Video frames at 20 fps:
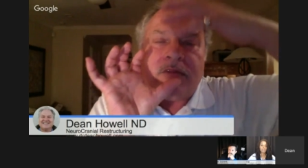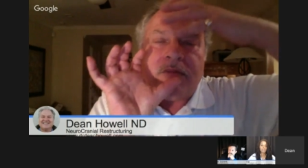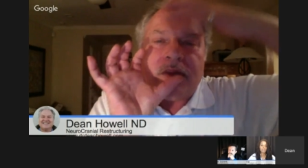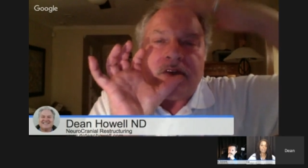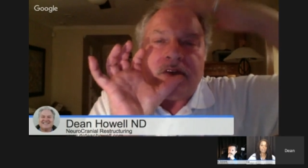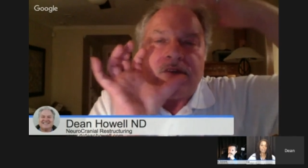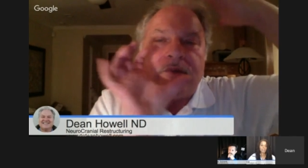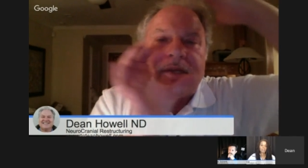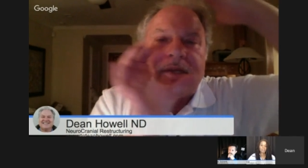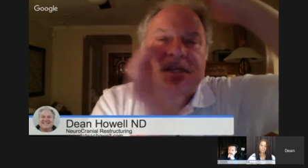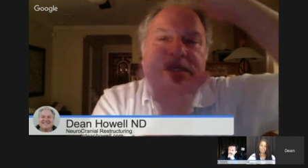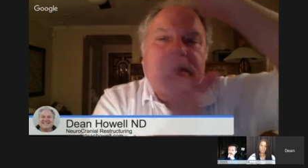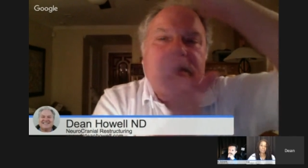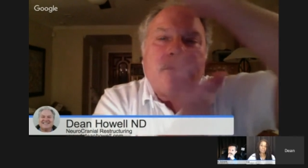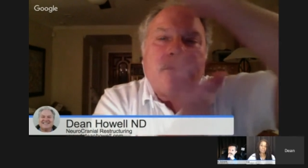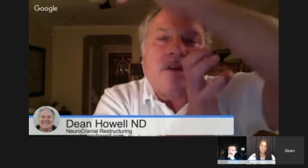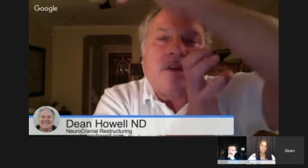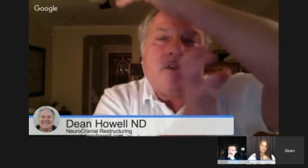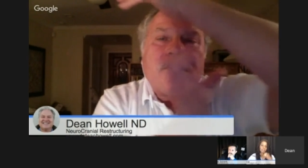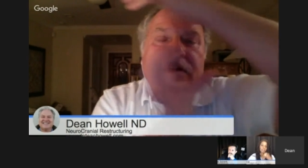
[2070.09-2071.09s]
been
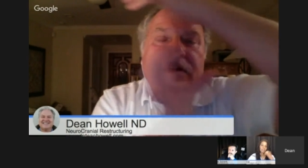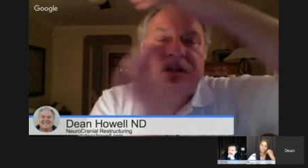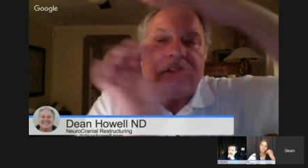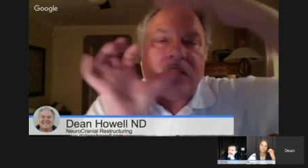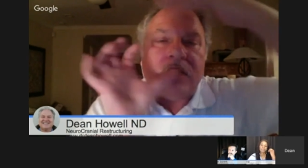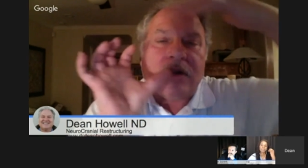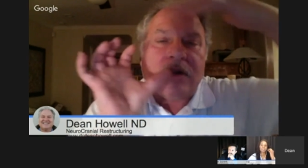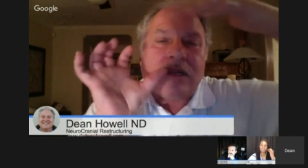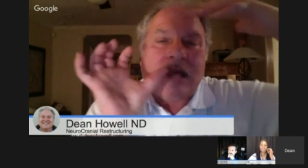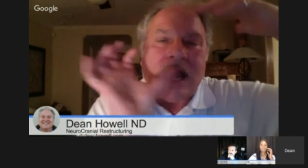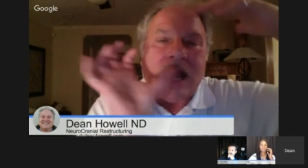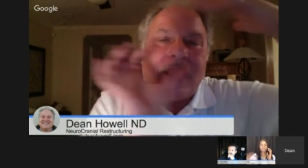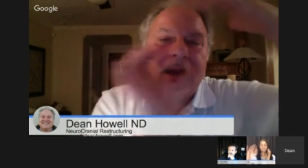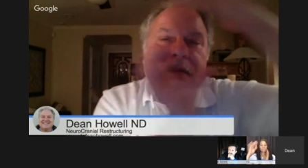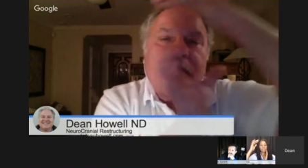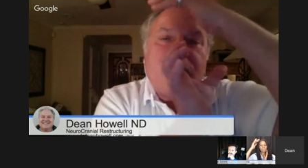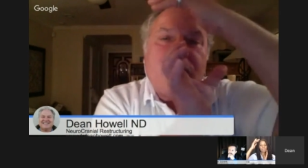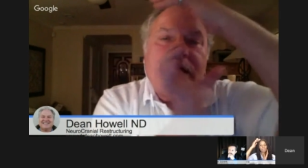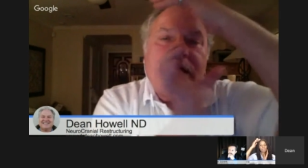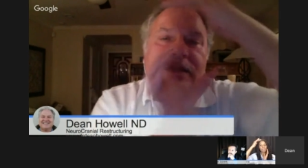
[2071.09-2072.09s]
twisted so they don't line
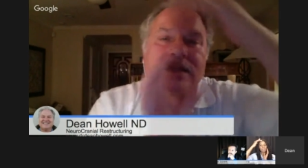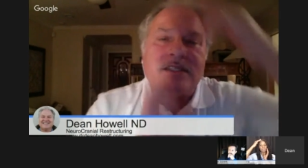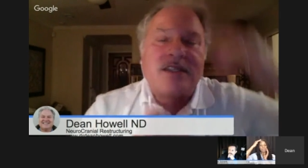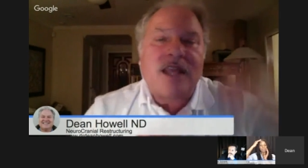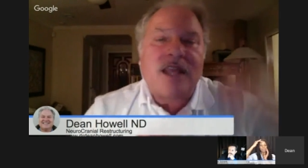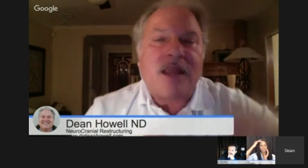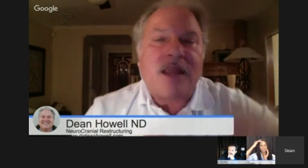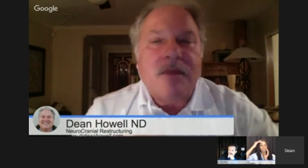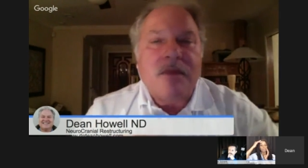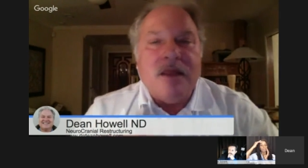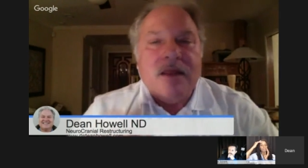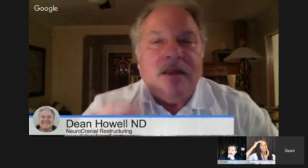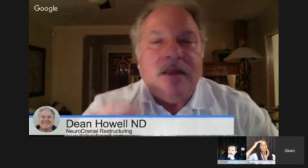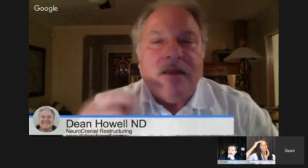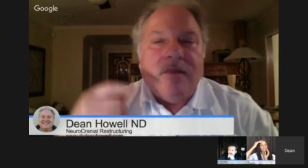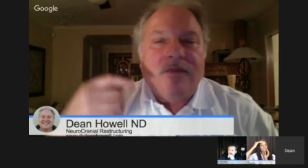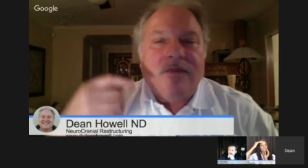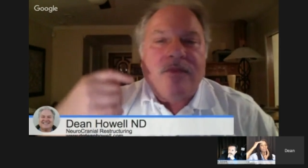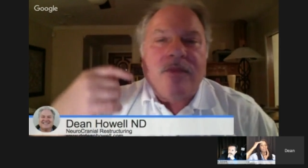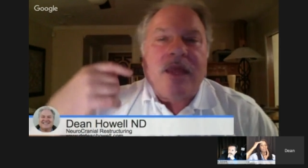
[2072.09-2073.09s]
up quite the same,
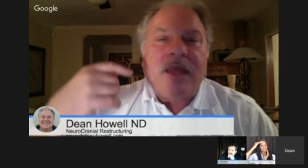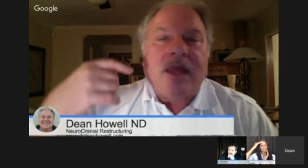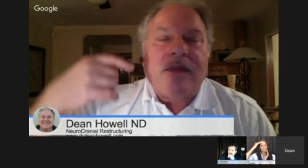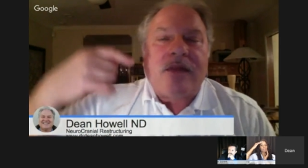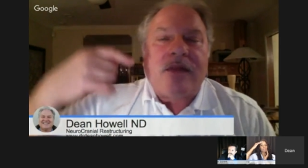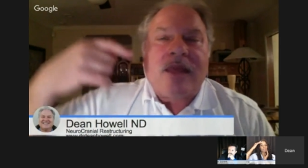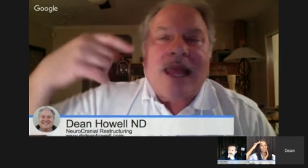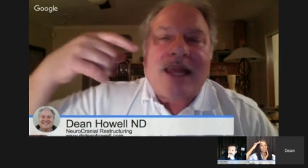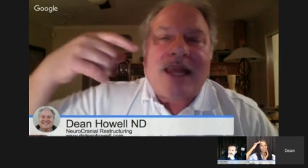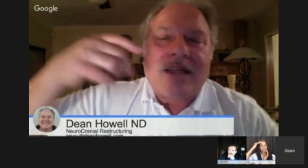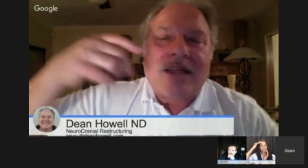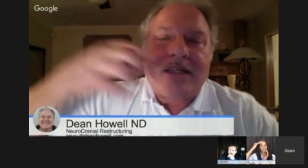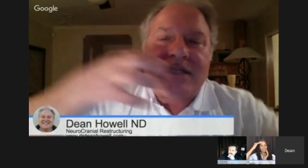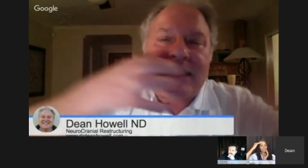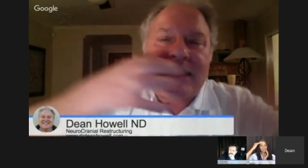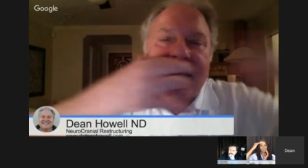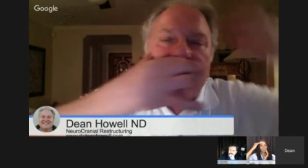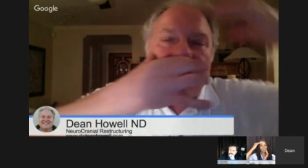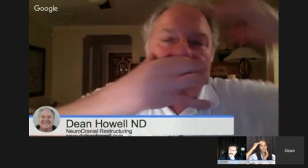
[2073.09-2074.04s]
that that same